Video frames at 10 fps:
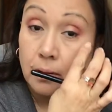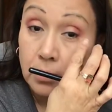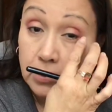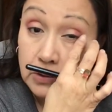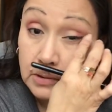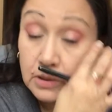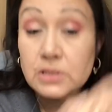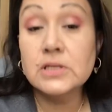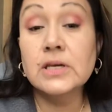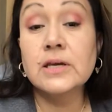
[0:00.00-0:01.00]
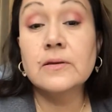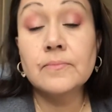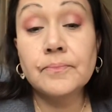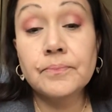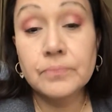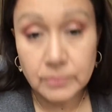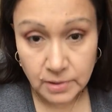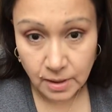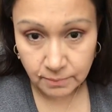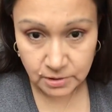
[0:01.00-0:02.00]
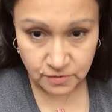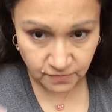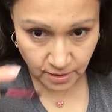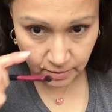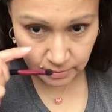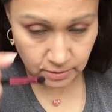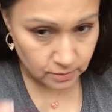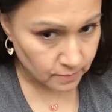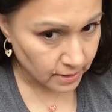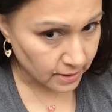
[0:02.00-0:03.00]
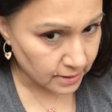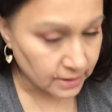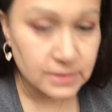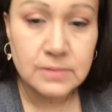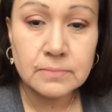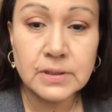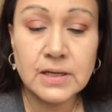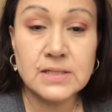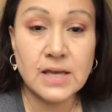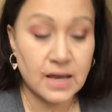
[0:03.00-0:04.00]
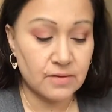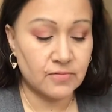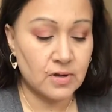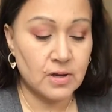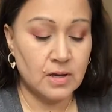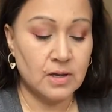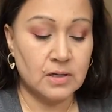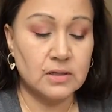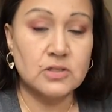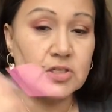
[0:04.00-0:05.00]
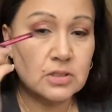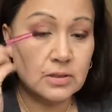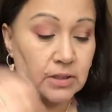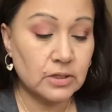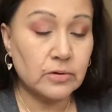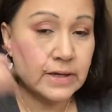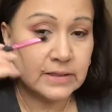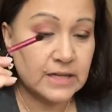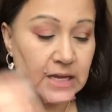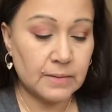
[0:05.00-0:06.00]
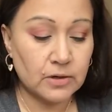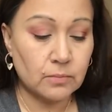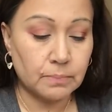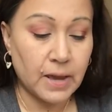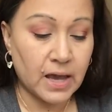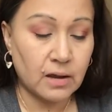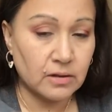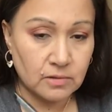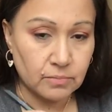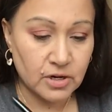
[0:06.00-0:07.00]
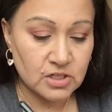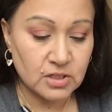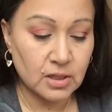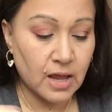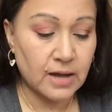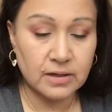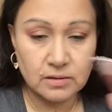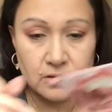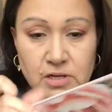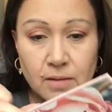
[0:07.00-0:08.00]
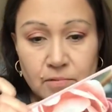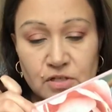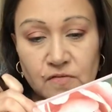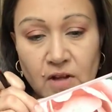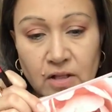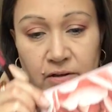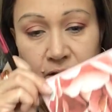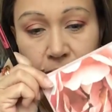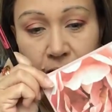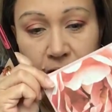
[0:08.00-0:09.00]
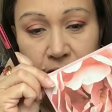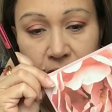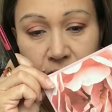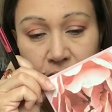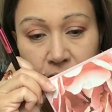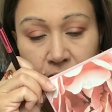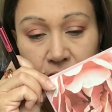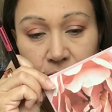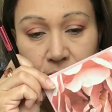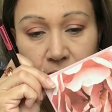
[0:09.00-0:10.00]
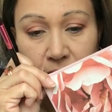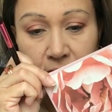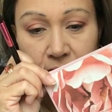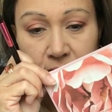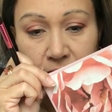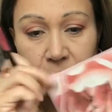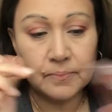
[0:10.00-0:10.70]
And as you can see, not much fallout under my eyes because I've just little at a time. I don't pack on the brush a lot, and there's not much fallout in the palette either, so that's pretty nice.